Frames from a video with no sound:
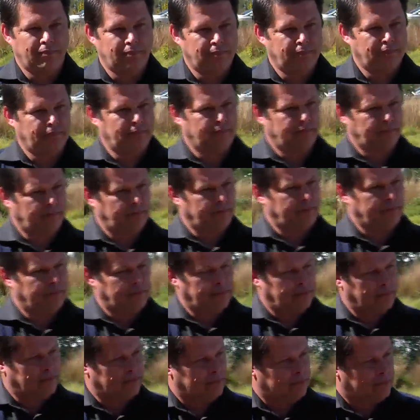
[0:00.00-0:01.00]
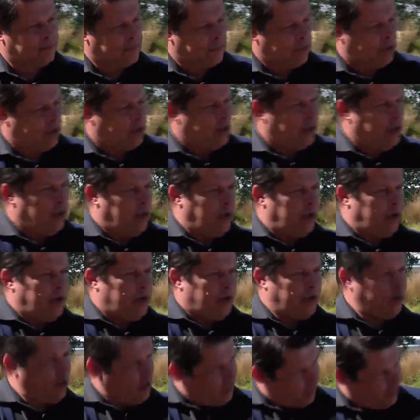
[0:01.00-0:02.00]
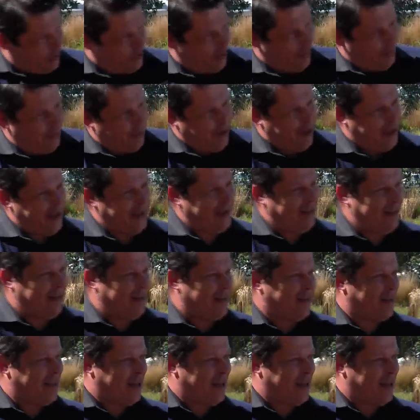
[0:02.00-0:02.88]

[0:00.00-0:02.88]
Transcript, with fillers: This is an issue. Good afternoon, Pule, and